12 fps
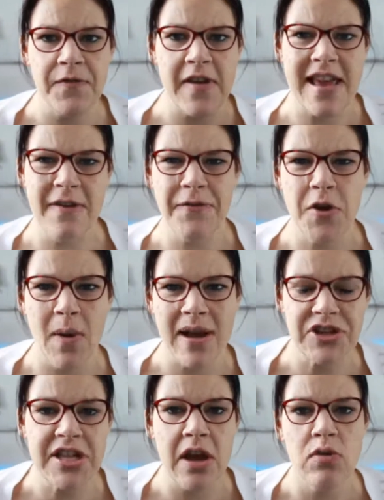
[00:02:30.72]
if you
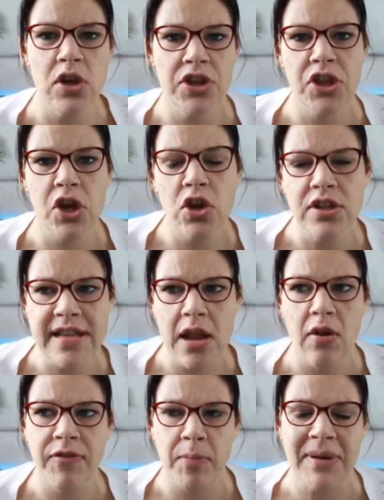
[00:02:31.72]
actually go look at the
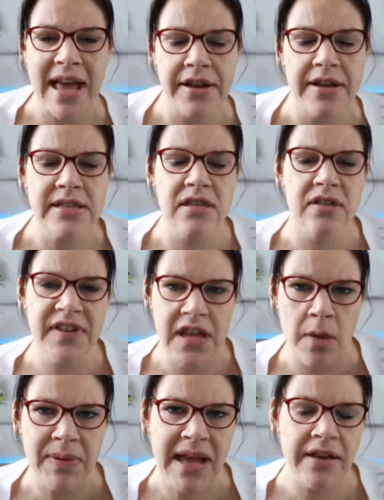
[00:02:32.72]
content of the planners and the
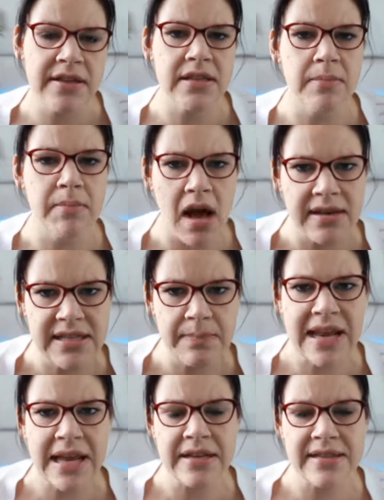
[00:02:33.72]
video planners and the
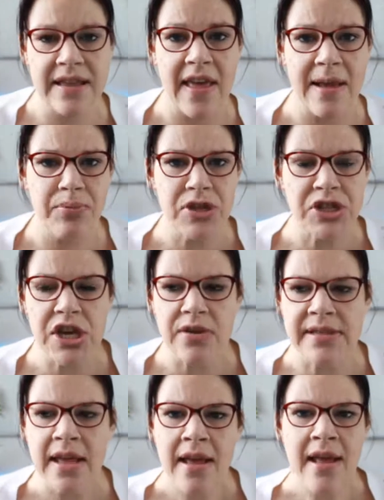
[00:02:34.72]
marketing planners that they
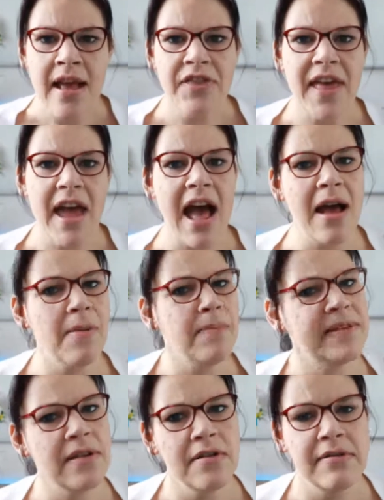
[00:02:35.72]
produce, they're
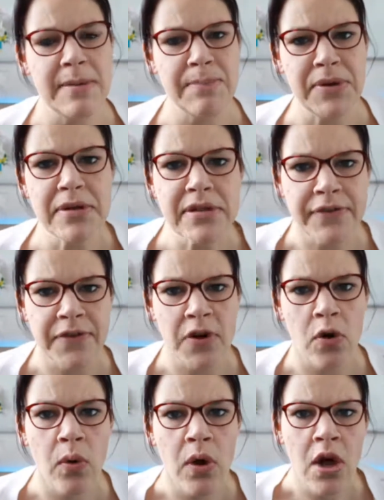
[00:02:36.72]
absolutely
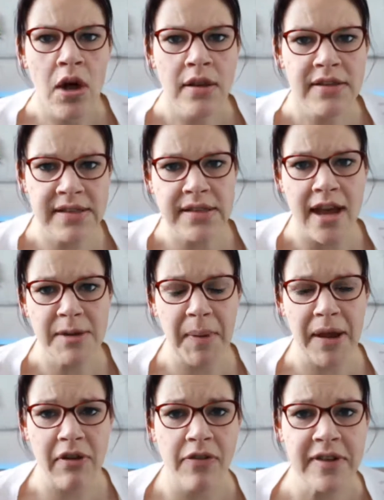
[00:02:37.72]
beautiful, designed
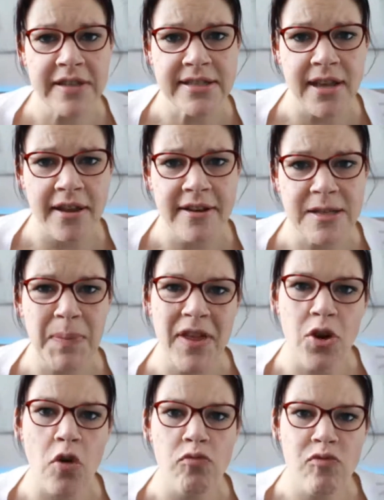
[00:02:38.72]
by graphic designers, but
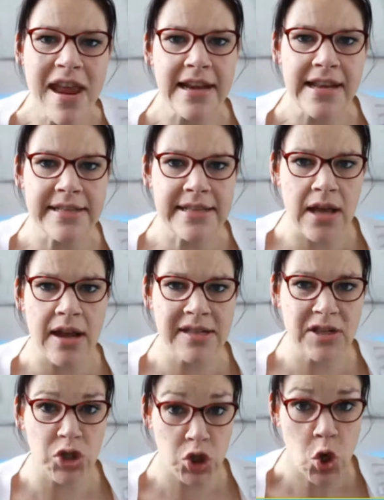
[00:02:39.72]
they're not really
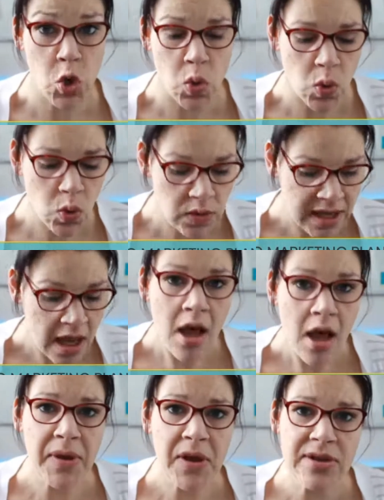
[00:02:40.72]
designed as tools,
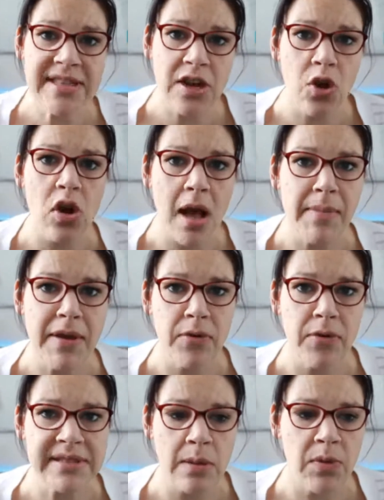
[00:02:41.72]
because they're not coming
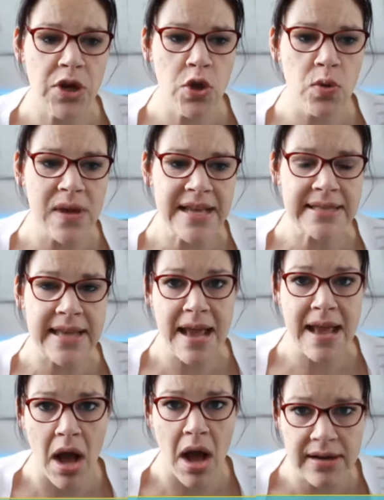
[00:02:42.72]
from someone who is
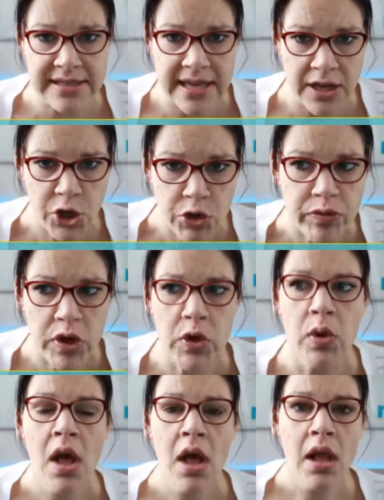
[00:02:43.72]
a marketing
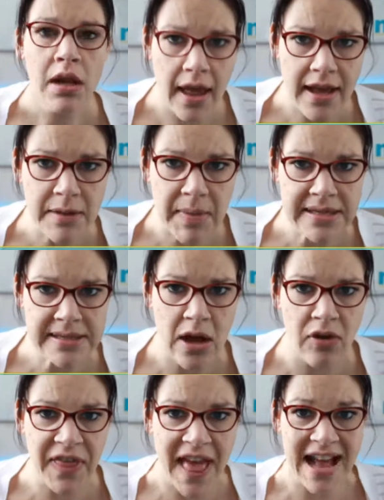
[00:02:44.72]
guru like
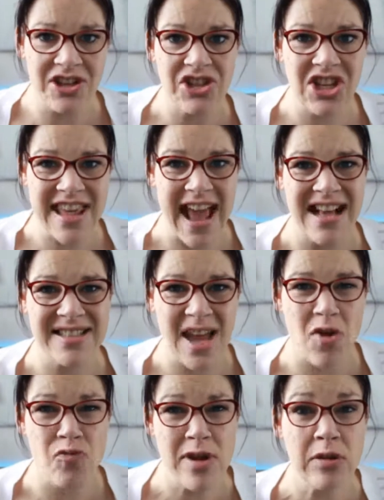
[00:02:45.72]
myself that actually has
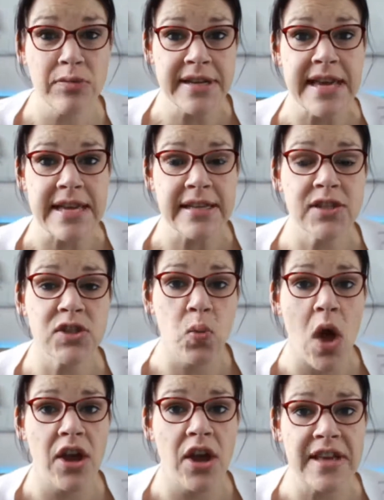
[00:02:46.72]
a real need to
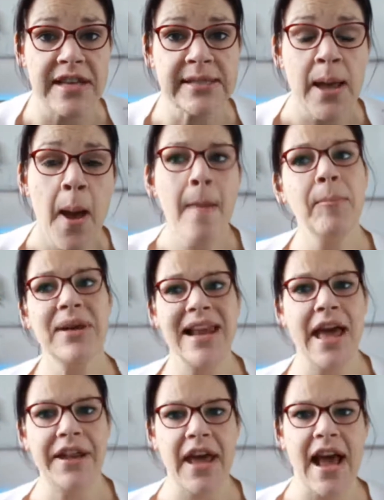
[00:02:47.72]
work this
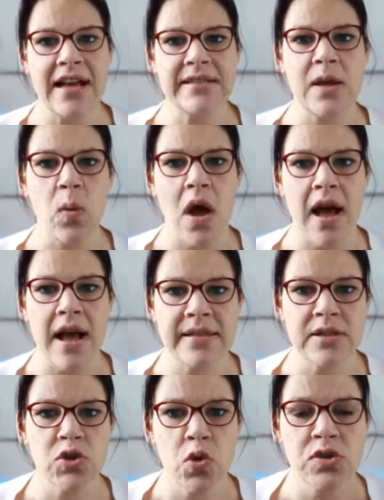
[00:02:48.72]
planner, as it were,
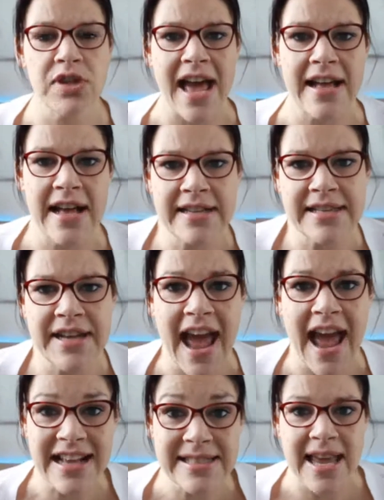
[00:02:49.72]
as a tool, that as an
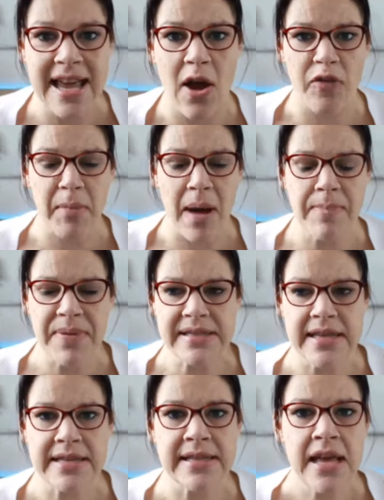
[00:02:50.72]
asset of my
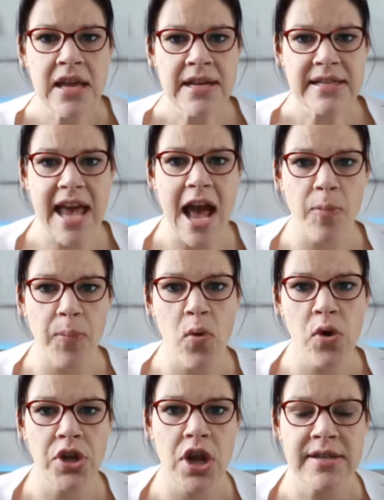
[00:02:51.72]
business to help
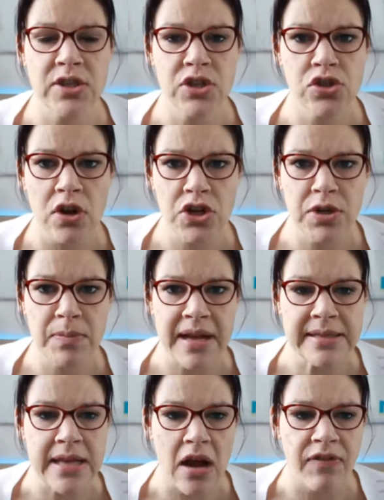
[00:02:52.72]
organize and structure
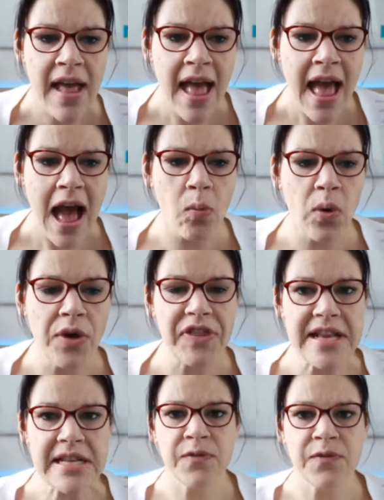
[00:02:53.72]
myself. And what
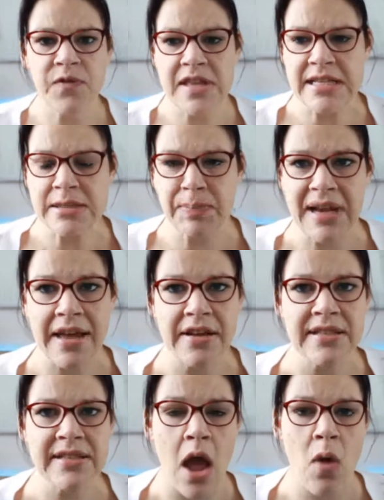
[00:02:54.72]
these
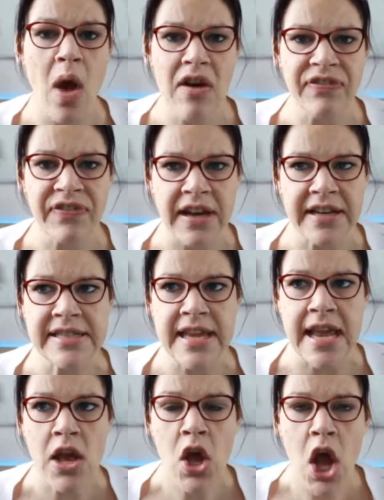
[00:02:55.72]
planners that I were
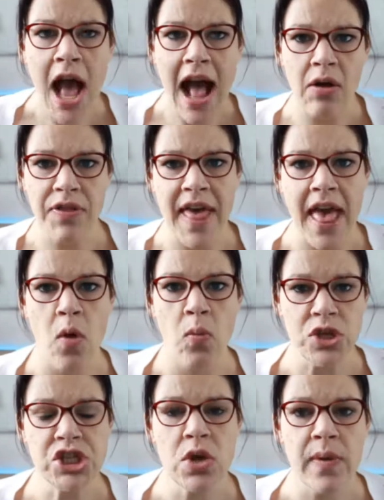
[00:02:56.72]
finding out there
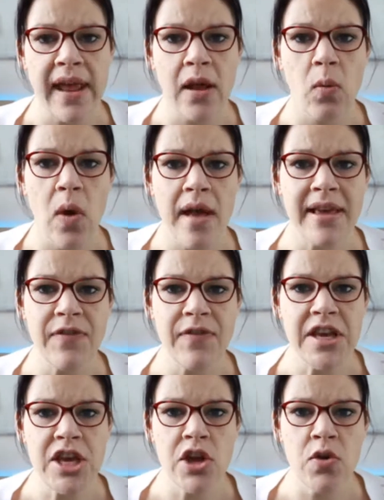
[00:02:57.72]
were doing were
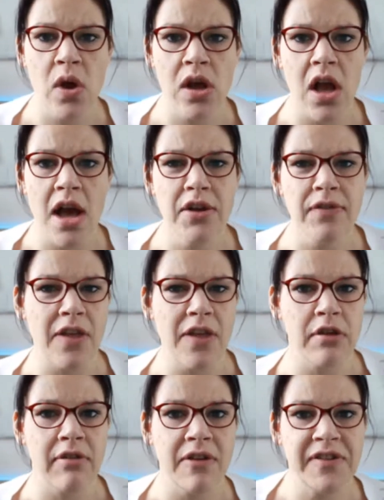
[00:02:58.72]
giving you kind of like
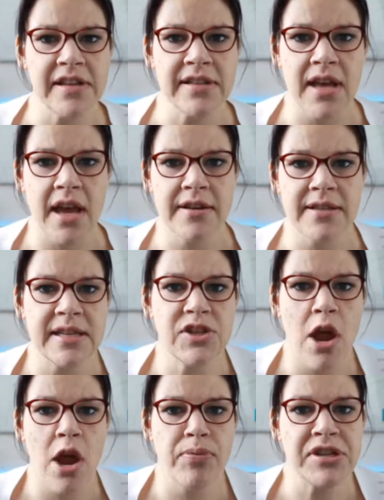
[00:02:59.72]
the graphic designer's
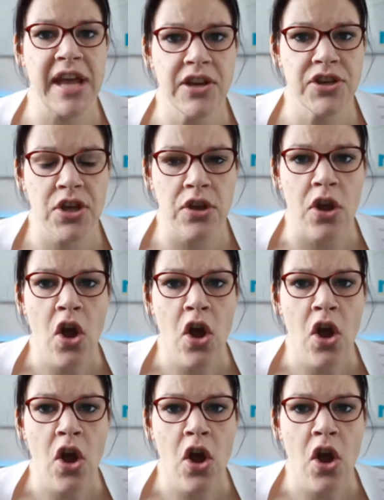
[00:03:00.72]
interpretation